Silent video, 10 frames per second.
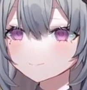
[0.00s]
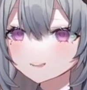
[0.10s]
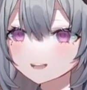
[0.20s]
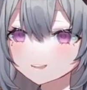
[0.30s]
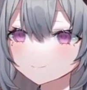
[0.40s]

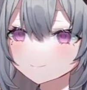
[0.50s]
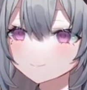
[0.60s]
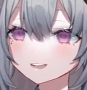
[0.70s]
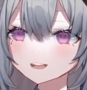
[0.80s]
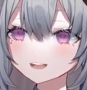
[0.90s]
freaking
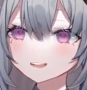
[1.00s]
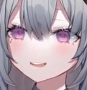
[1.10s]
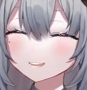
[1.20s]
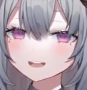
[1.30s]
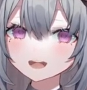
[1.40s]
frick.
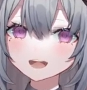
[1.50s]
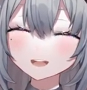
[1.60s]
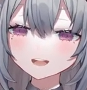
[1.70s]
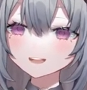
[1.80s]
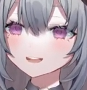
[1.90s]
Okay.
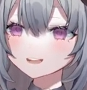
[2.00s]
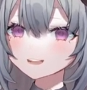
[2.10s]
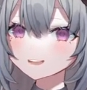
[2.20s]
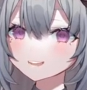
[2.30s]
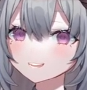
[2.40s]

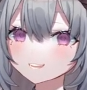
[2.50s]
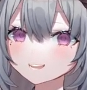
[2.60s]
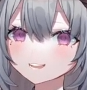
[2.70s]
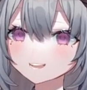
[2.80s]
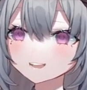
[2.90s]
Yes.
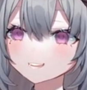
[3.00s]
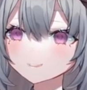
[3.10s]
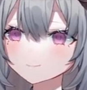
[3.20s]
It's